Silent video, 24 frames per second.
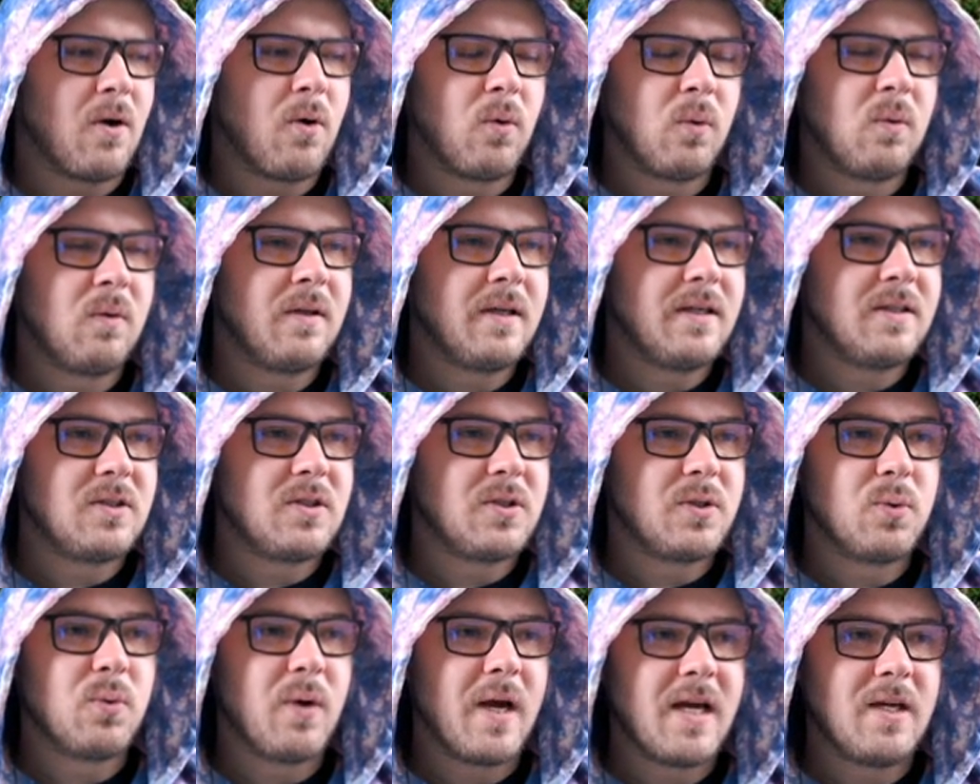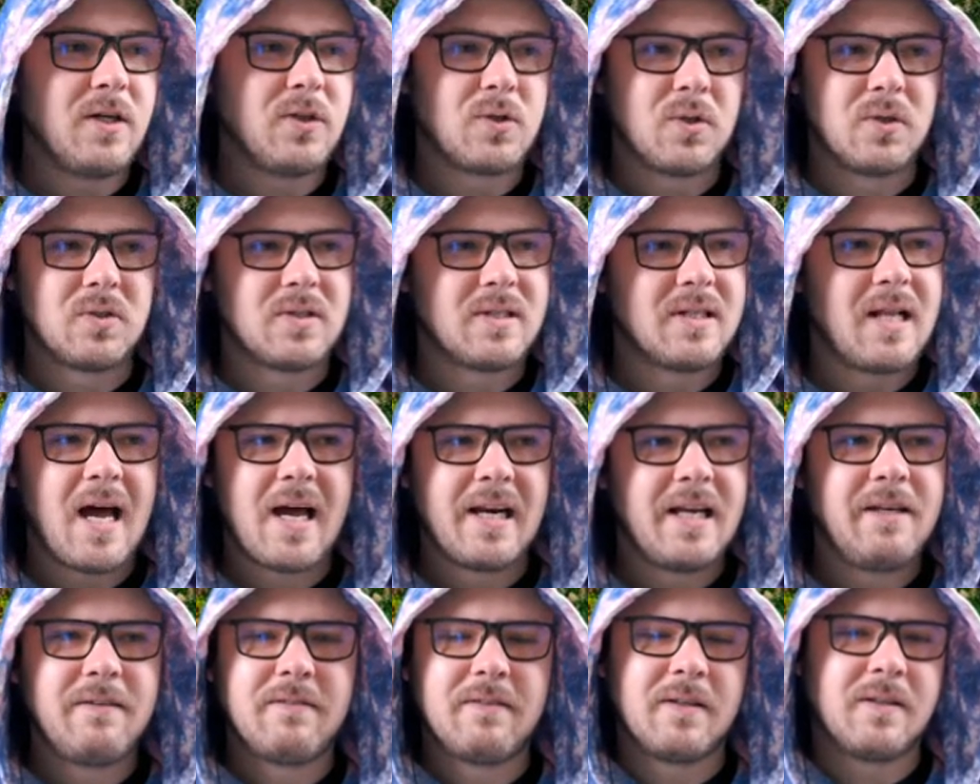only two angels, not
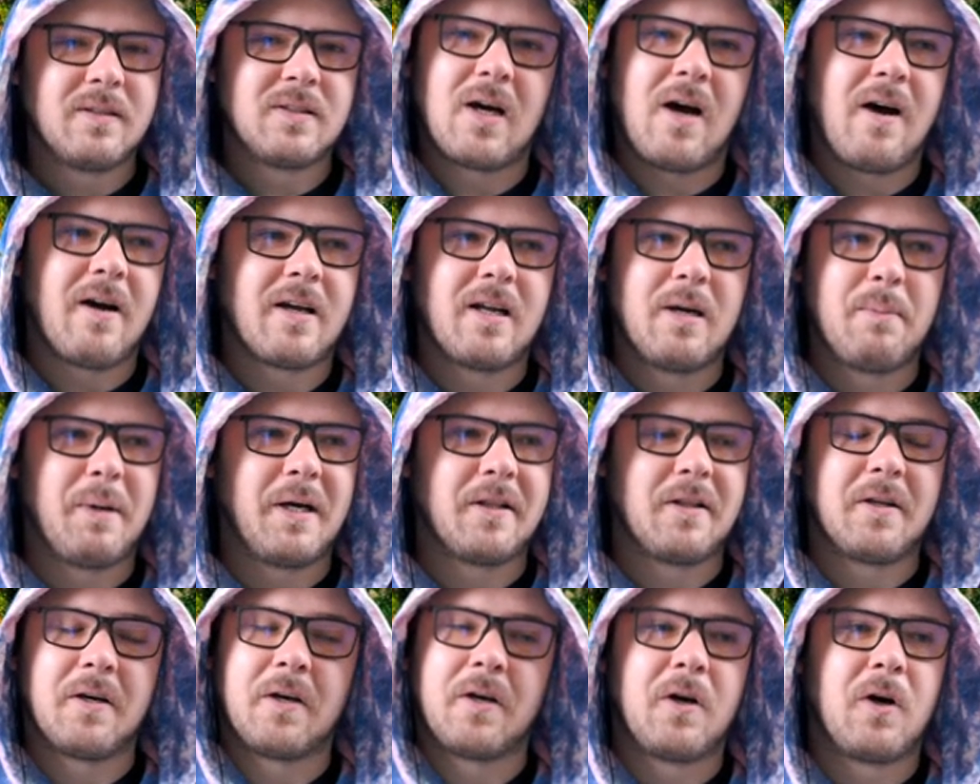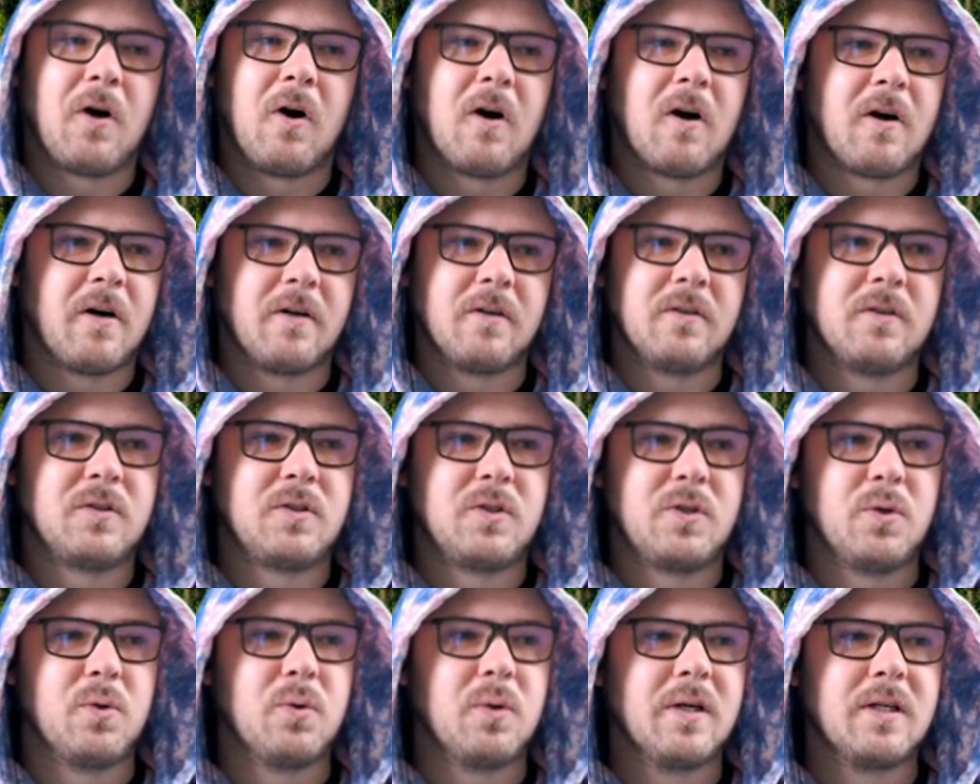even talking about the guard
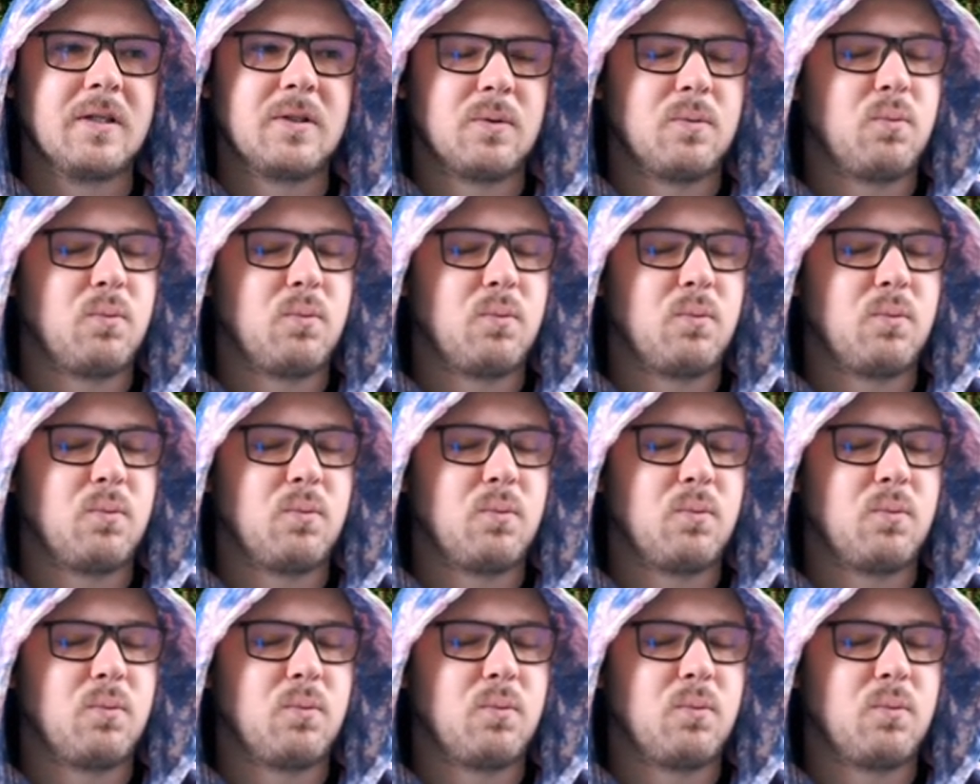to it,